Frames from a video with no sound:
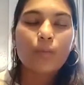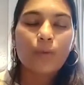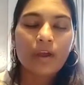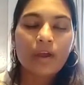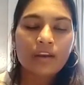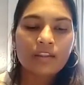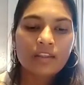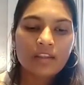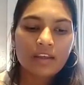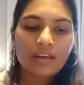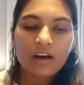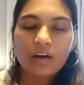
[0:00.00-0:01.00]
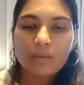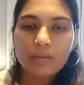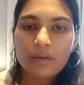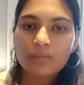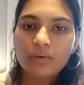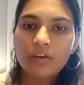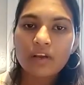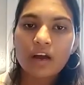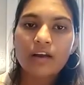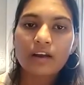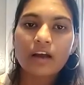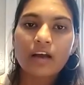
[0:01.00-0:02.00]
when the young people
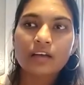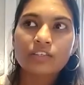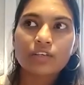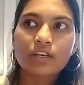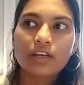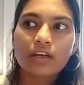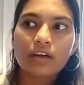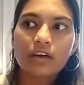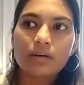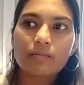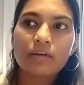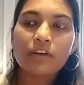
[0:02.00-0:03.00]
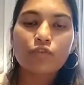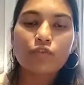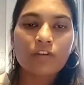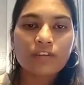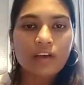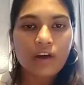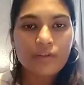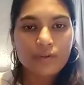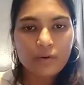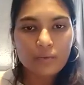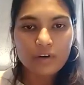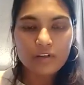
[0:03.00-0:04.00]
are actually um, involved in
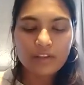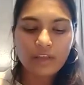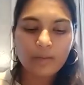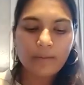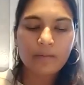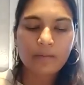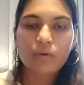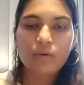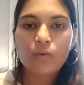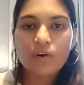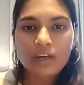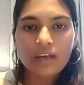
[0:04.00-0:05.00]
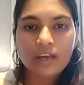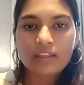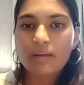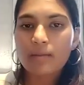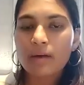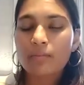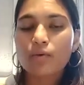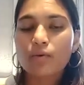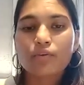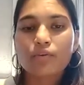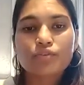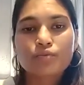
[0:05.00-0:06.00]
other work they might be working they might be
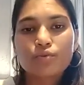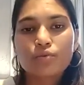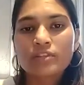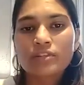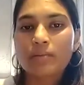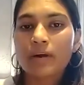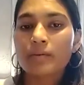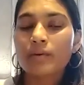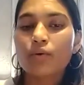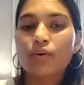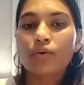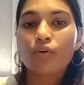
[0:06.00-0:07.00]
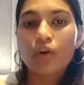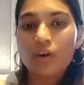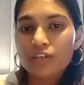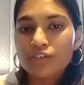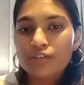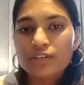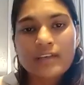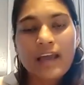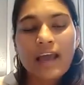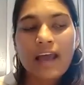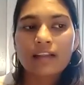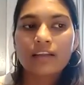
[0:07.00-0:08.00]
going to schools they might be going to colleges
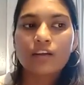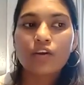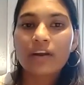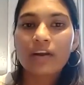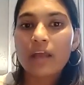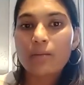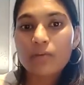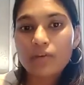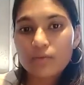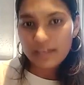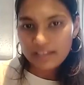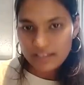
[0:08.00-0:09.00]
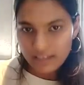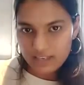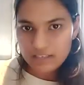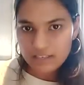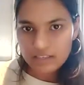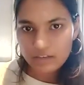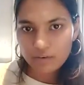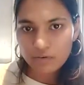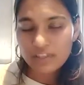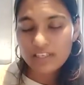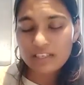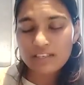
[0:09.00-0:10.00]
and they're not able access you
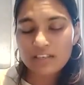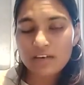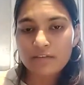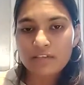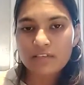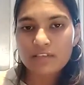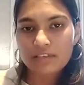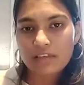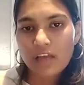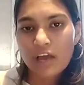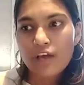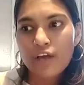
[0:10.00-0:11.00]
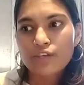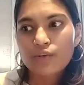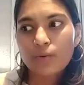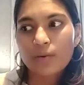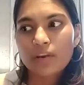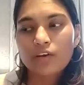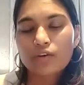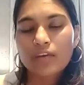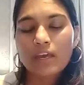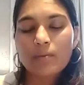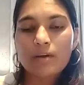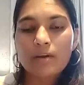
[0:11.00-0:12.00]
know these services so we need to
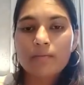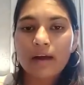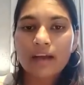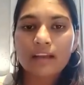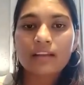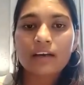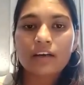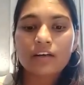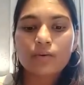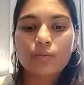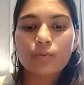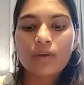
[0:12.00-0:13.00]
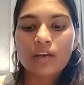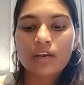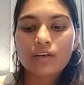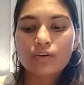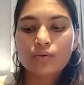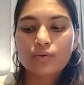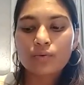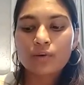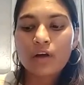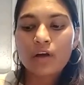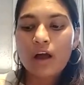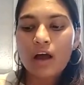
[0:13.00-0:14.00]
keep in mind that we need to
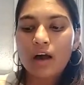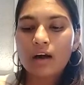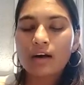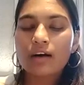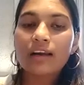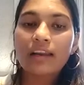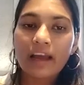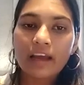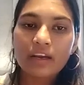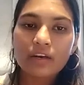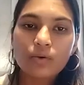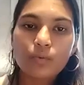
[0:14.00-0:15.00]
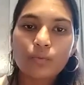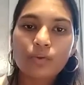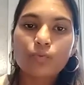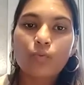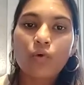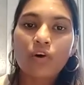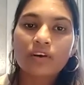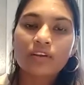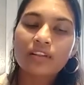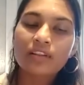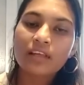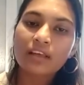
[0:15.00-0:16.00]
uh, align with what
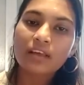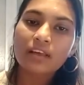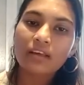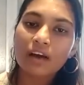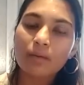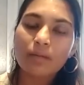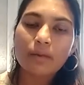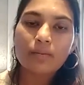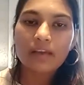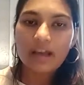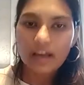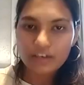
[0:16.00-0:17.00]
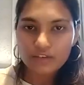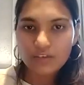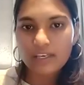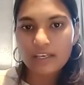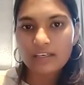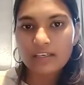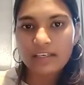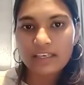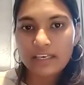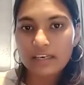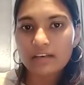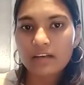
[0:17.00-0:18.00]
the young people actually
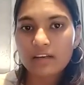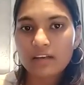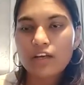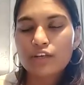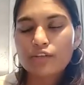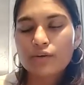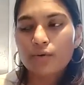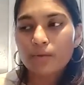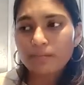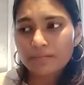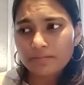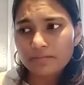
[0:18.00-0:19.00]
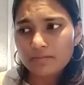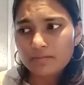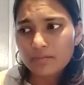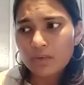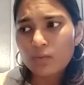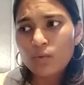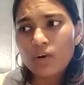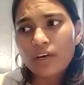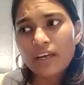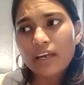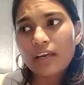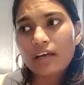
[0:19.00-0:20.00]
need so you know
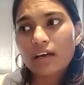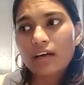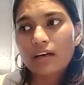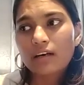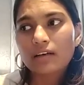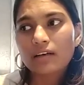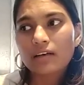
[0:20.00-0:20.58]
working uh,